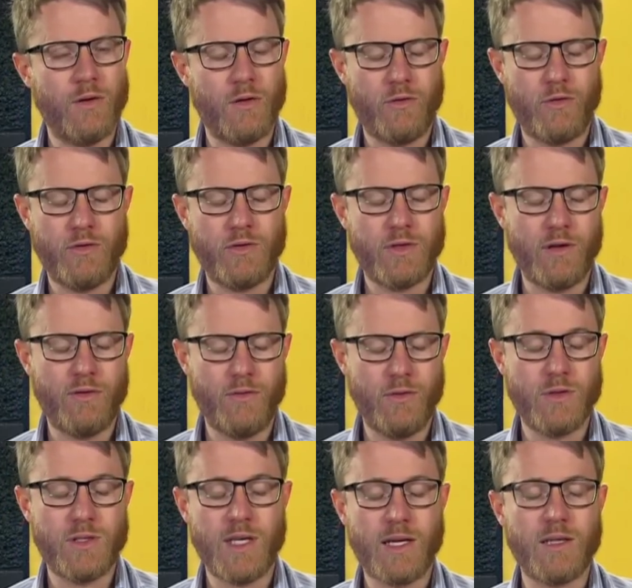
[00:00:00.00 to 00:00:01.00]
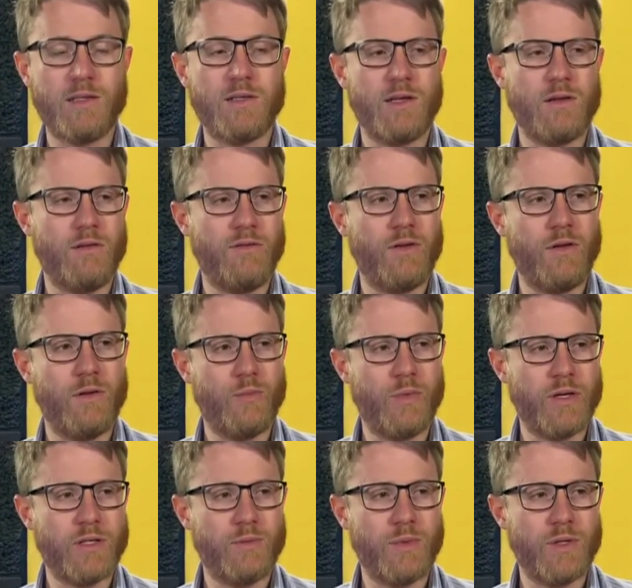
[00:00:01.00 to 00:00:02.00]
or through a few sectors that will feel the
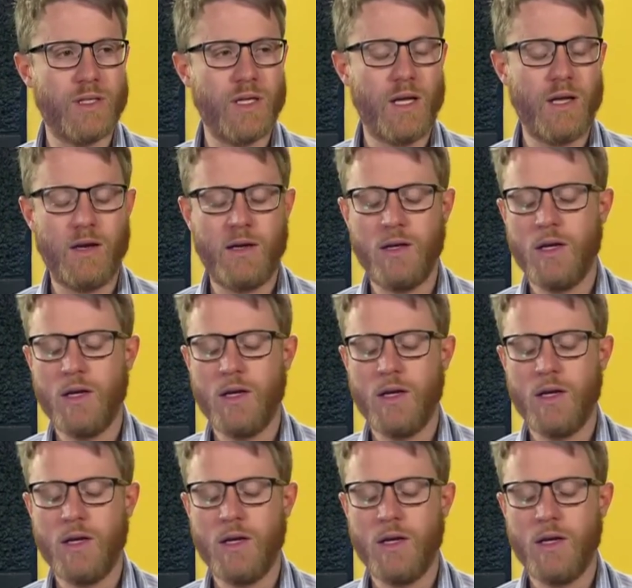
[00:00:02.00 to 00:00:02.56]
pressure particularly.